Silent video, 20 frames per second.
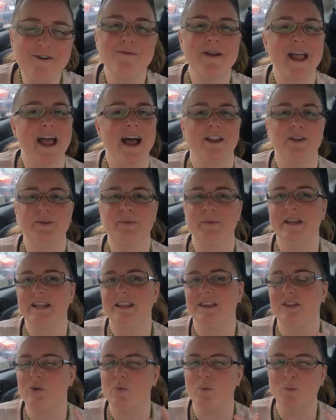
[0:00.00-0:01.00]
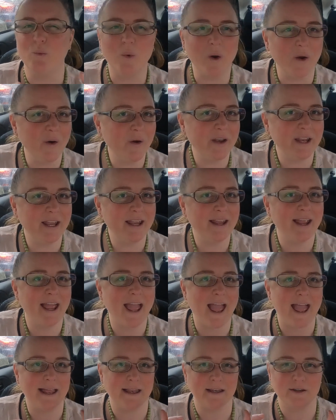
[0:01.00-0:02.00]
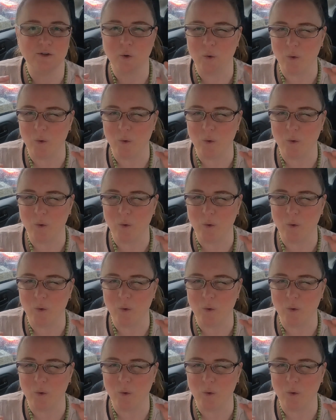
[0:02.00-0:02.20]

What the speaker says: around with the wording and